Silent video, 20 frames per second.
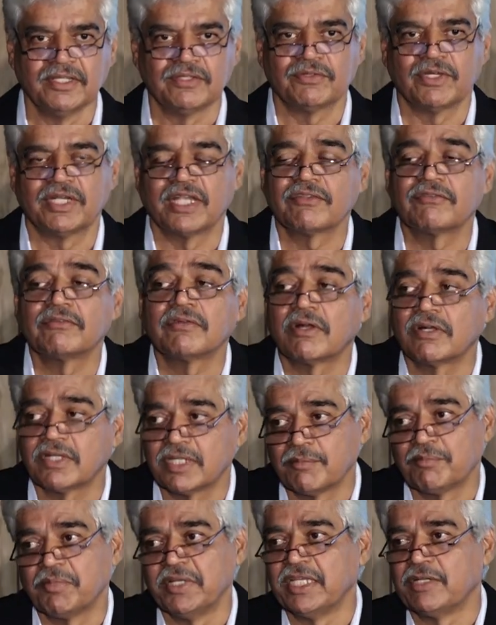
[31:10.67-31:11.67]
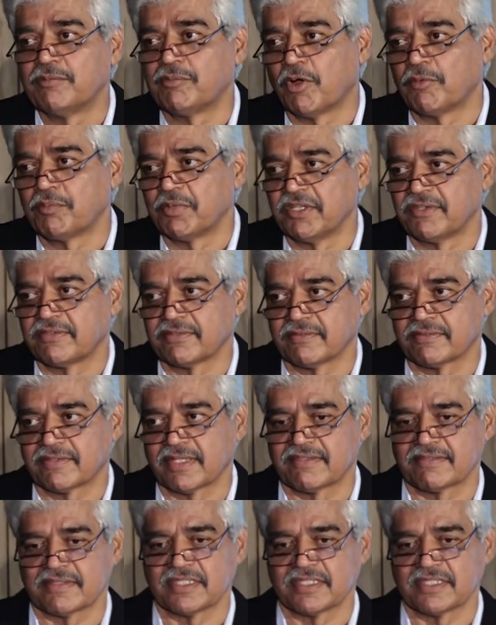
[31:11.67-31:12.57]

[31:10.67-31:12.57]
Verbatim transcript: So it does not deplete populations as